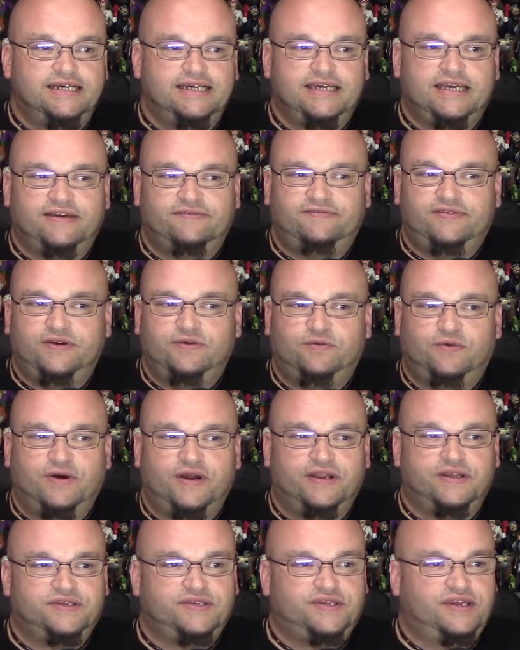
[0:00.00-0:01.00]
if you
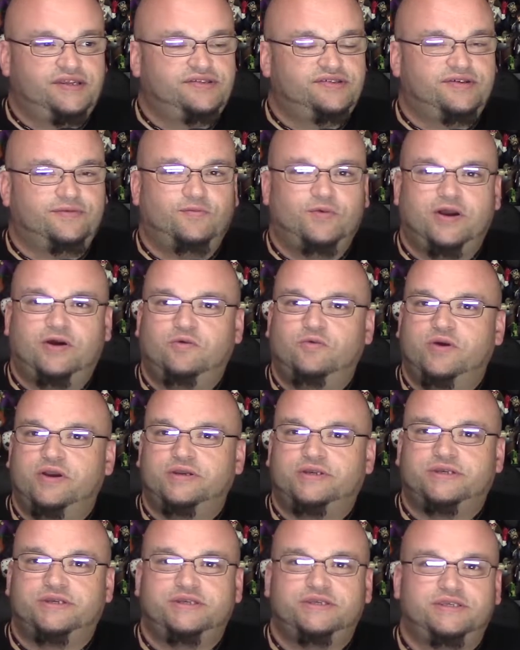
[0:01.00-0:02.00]
want to send some well
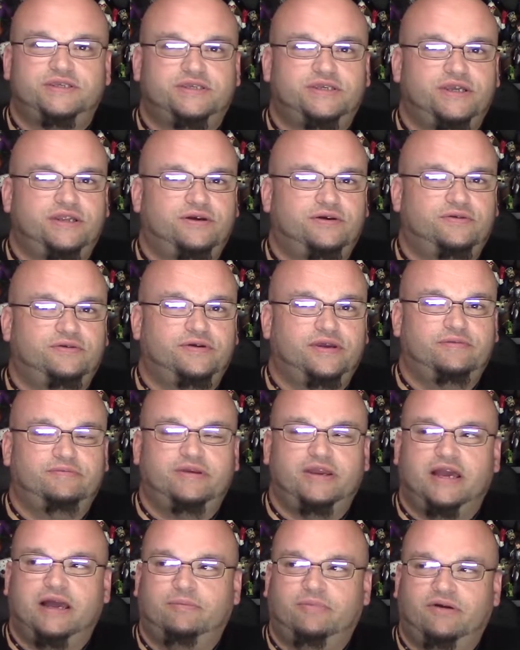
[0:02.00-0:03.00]
wishes, you know, hit
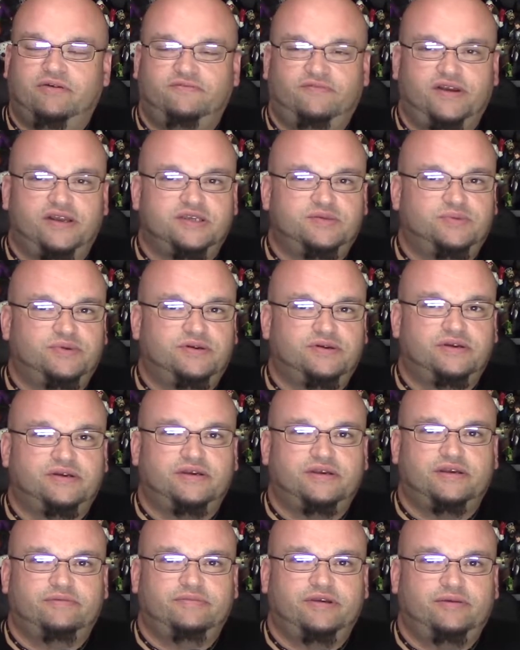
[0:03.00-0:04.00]
me up on Facebook,
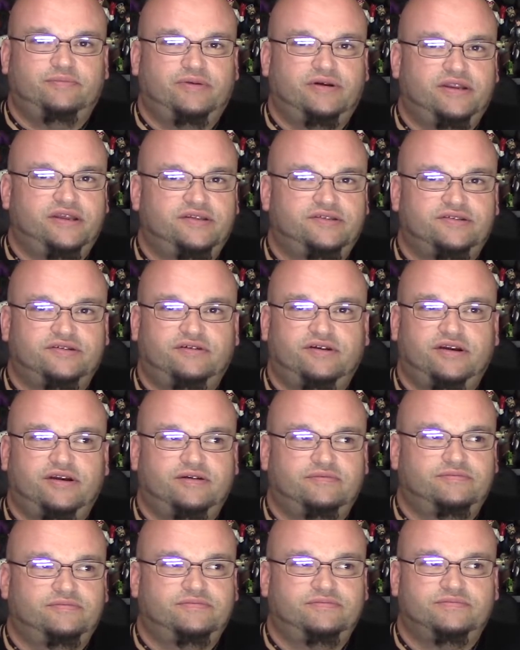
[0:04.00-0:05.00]
hit me up on
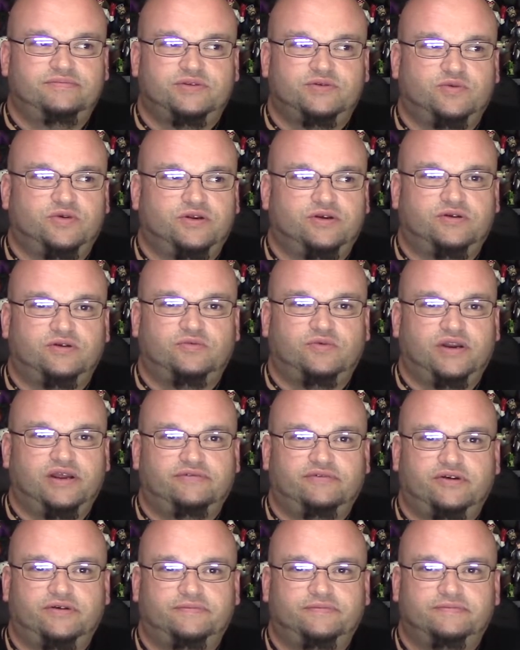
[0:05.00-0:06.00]
Instagram, Twitter,
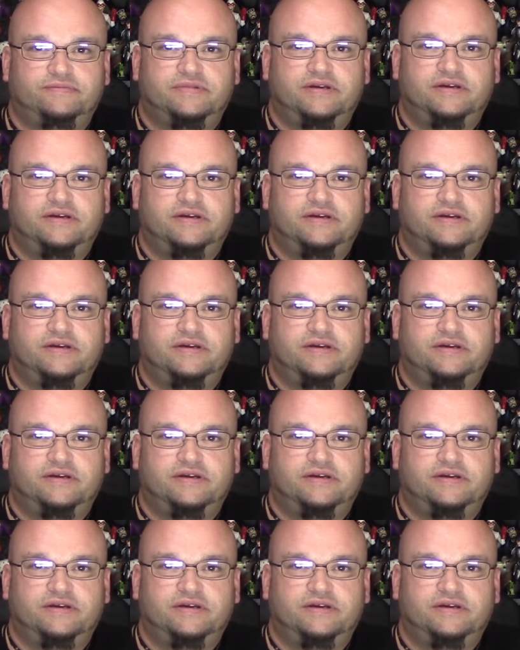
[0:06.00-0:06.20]
whatever.